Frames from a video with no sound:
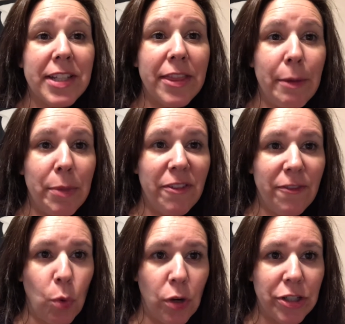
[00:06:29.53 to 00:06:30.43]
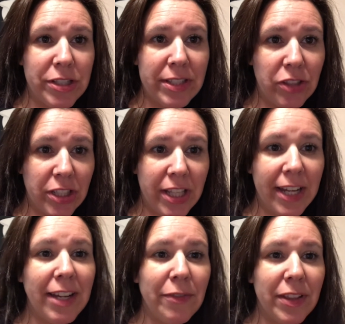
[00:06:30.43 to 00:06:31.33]
the befores looked
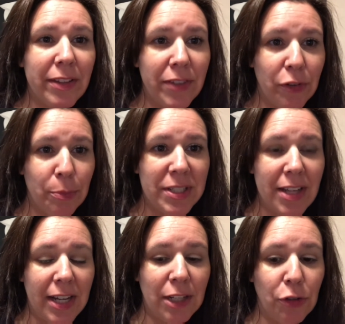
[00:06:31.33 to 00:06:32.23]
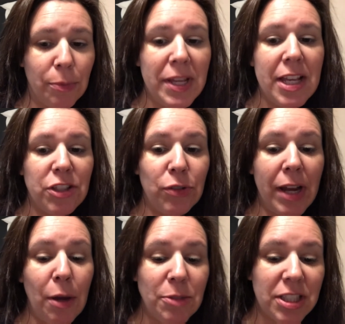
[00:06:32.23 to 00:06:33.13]
like of the living room and dining room. So
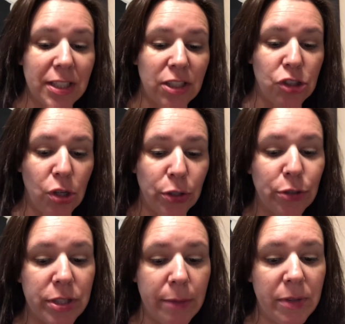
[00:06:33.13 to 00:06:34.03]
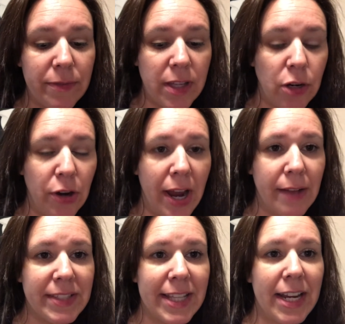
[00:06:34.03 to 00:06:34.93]
now I'm just going to show you some of the
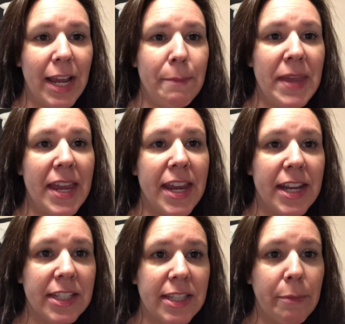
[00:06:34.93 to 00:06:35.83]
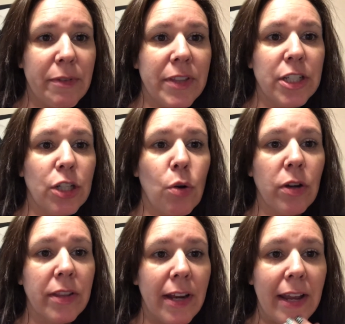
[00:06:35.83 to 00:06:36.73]
crafts that I made and some of the
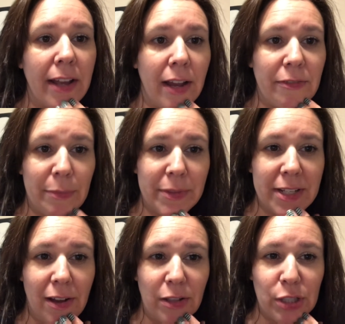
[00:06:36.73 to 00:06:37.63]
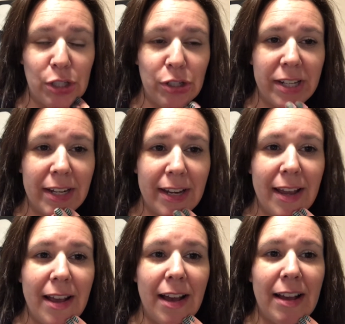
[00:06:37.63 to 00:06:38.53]
decor that I got from the Dollar Tree
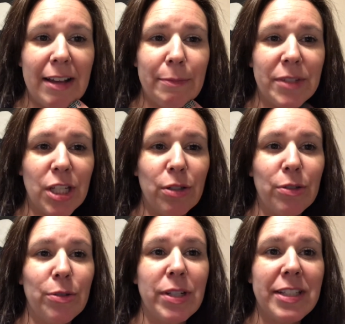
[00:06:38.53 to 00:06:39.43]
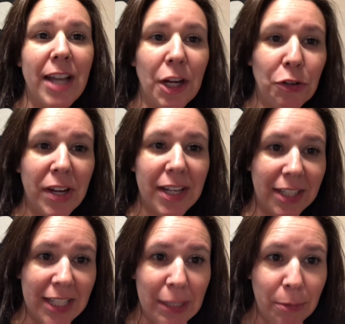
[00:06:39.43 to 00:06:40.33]
um, to decorate
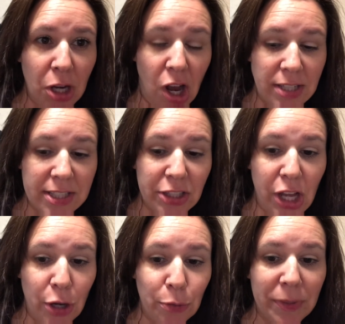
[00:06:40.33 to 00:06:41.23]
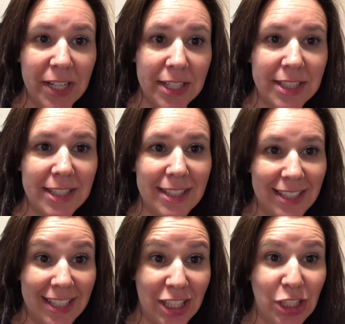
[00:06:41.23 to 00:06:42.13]
and keep costs low, because
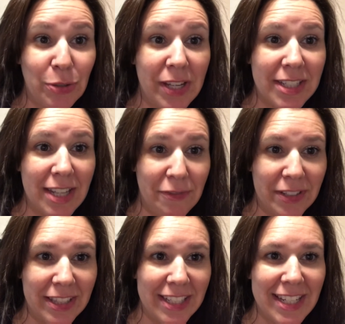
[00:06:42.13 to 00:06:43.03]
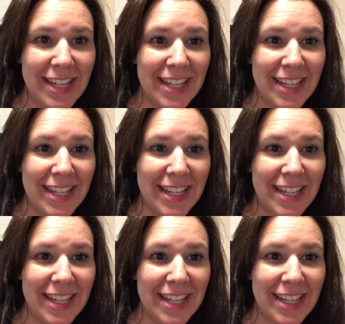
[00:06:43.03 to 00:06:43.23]
you can definitely